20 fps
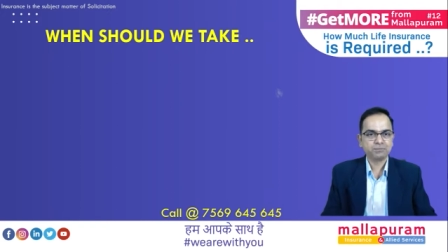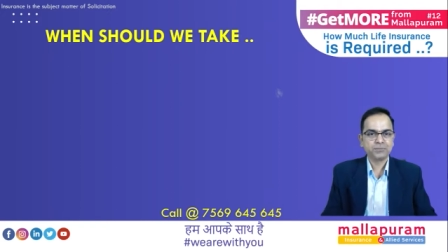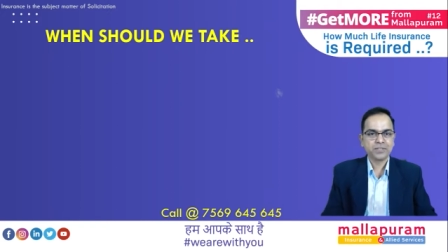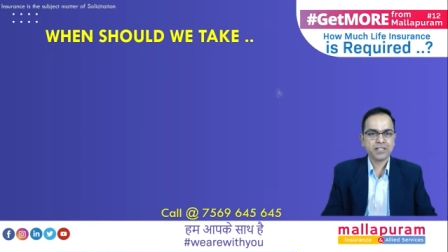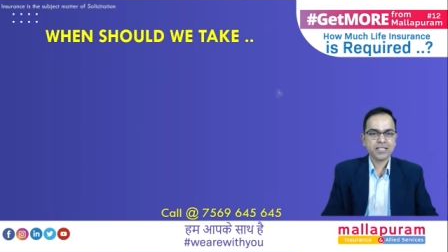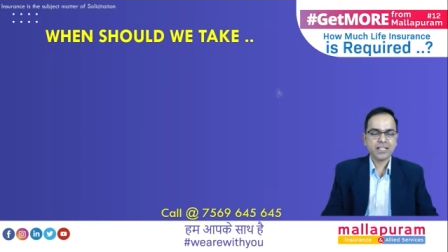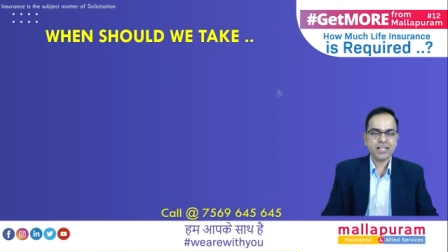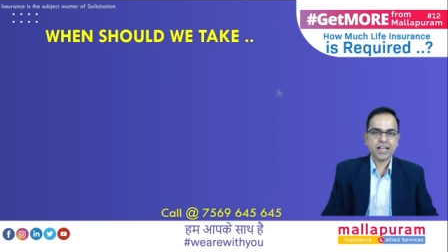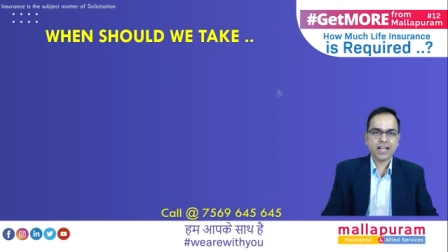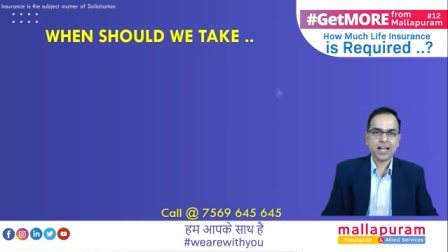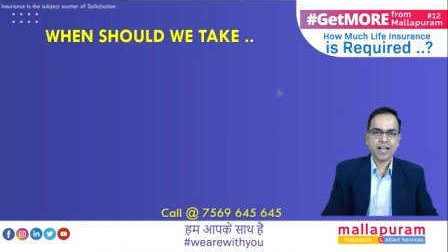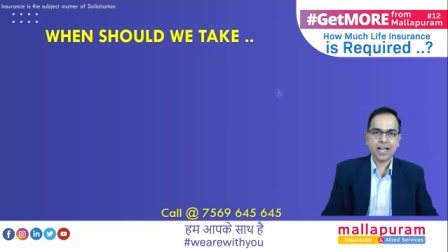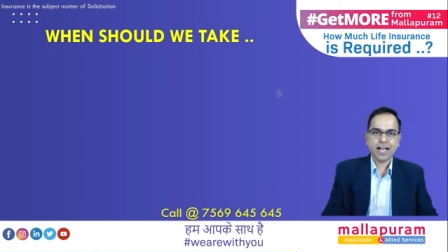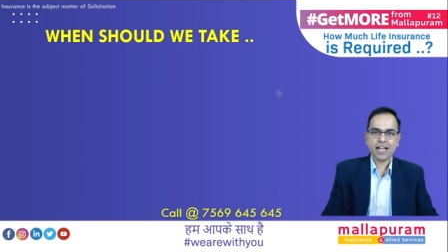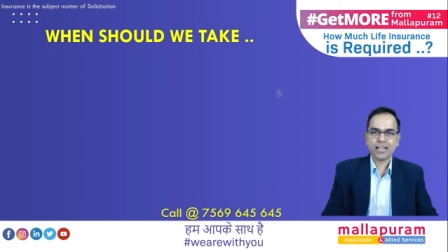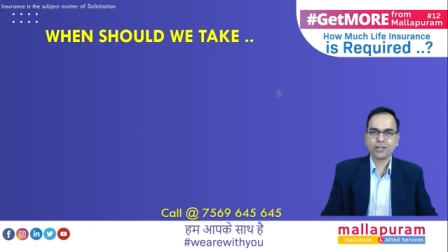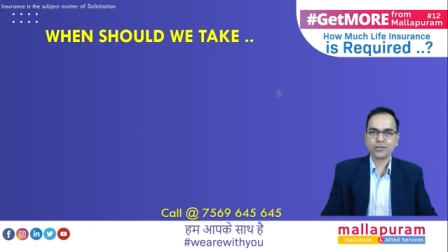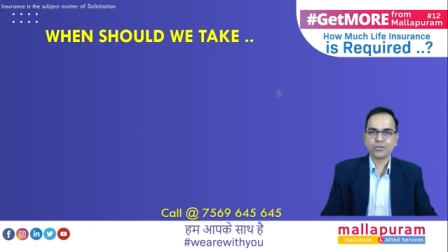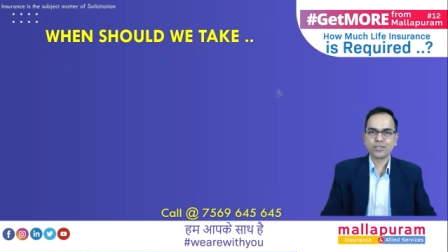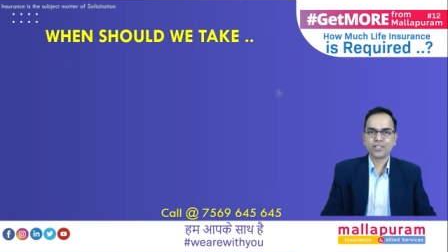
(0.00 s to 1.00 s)
I
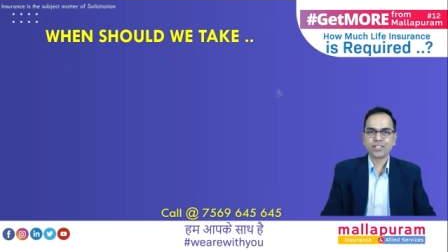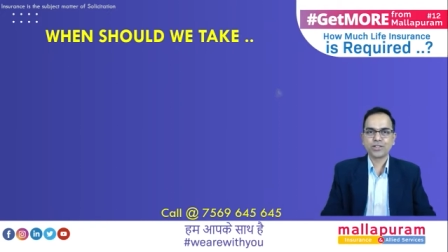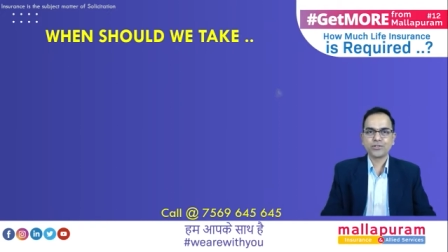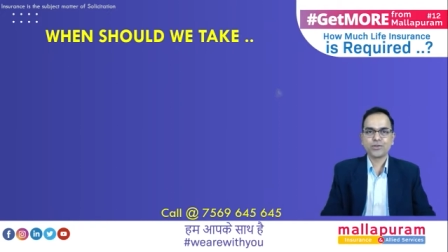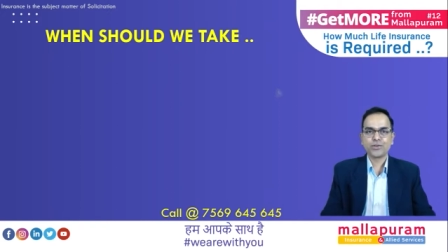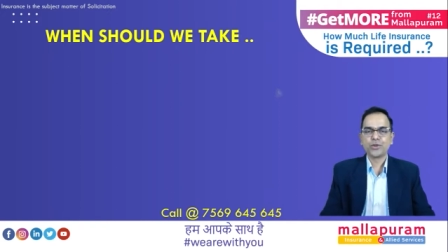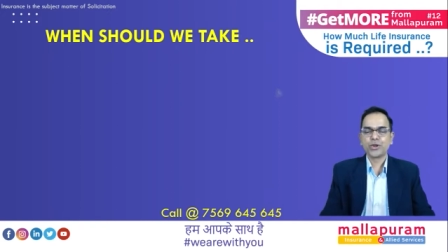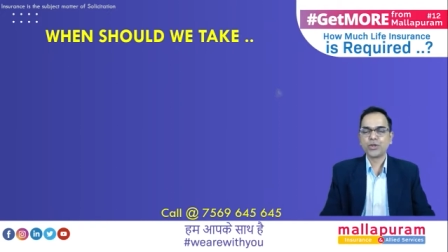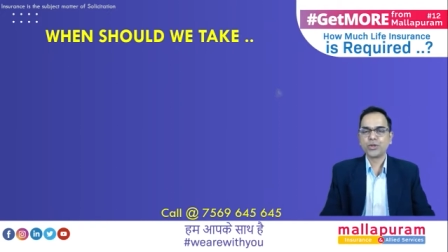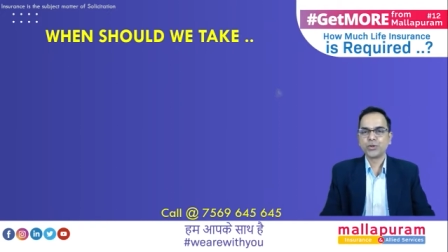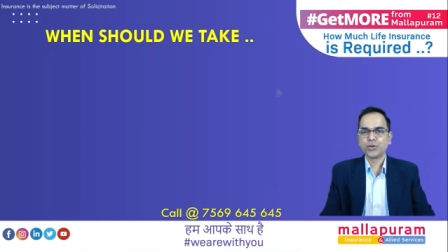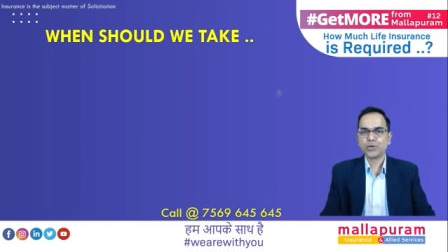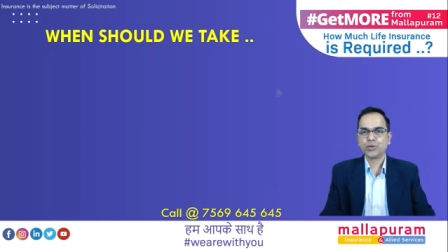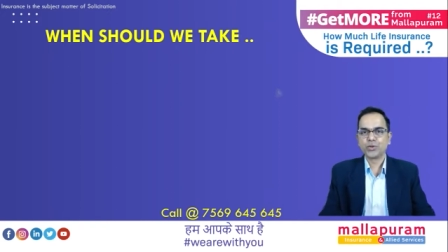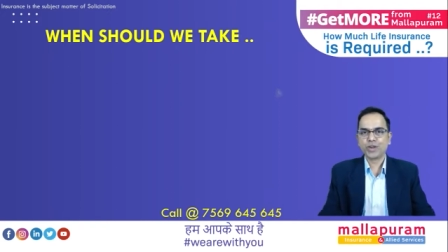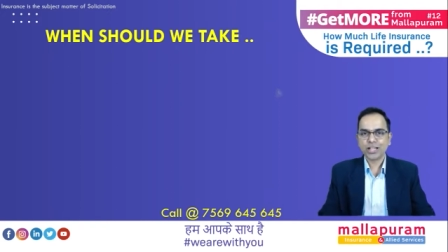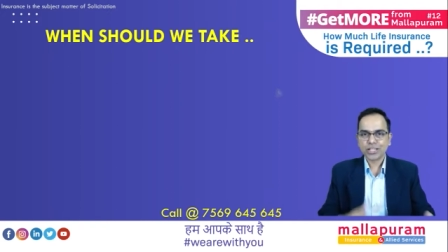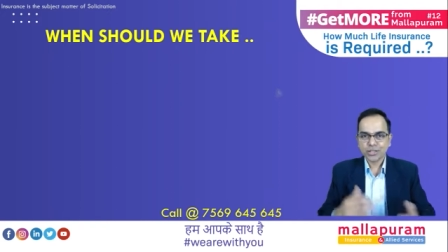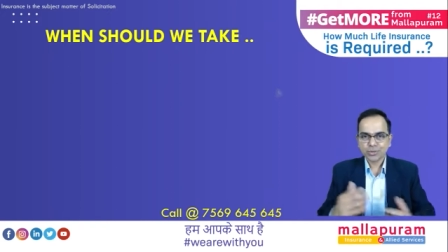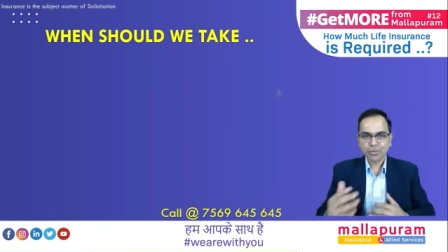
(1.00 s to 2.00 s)
request everyone to
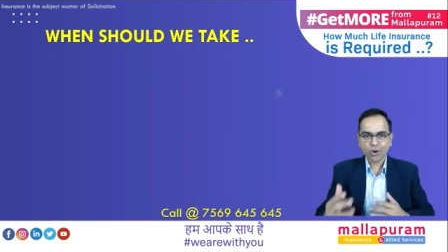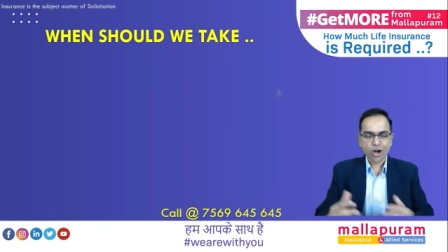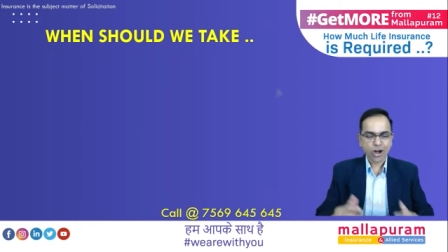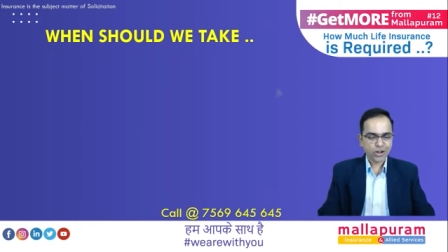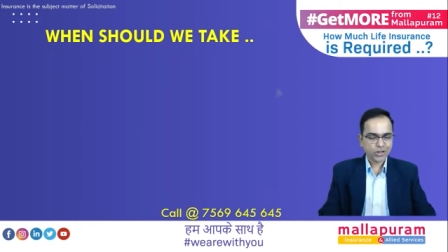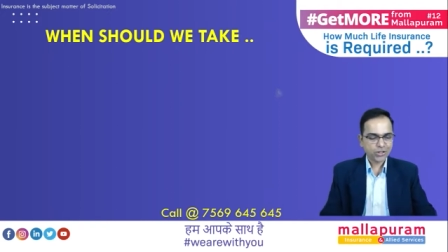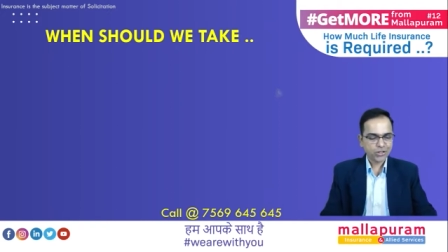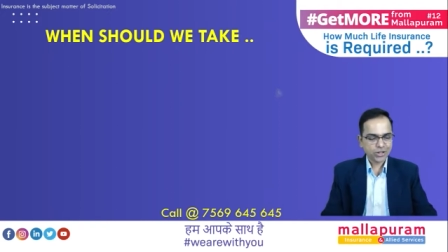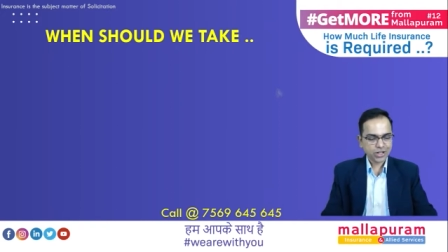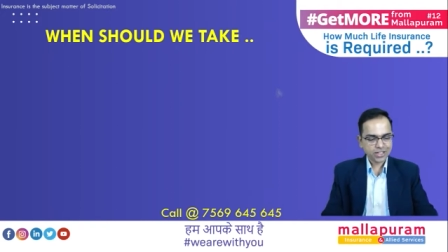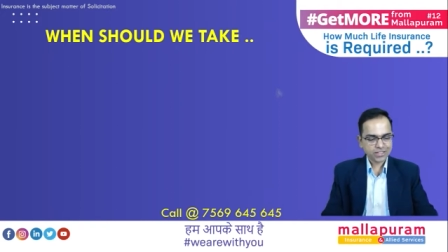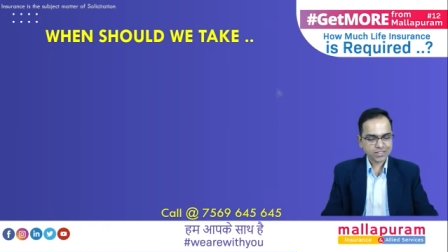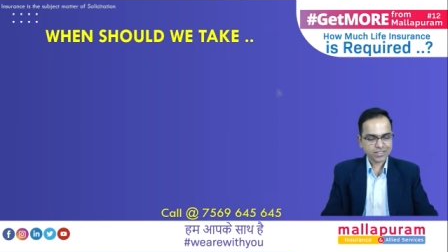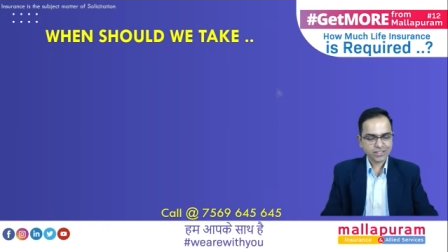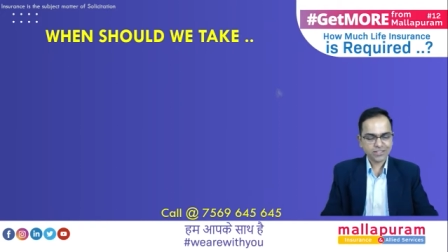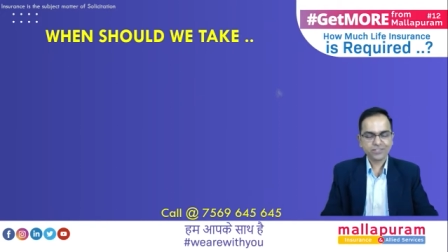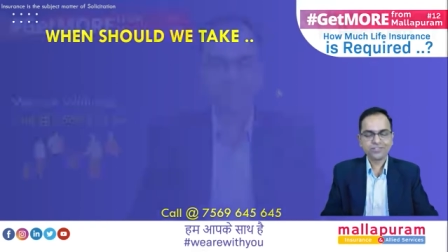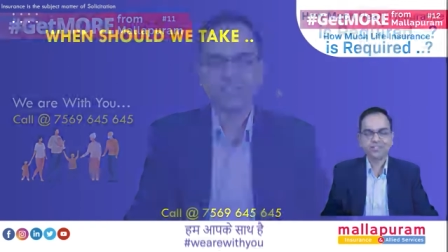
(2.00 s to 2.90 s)
respond yourself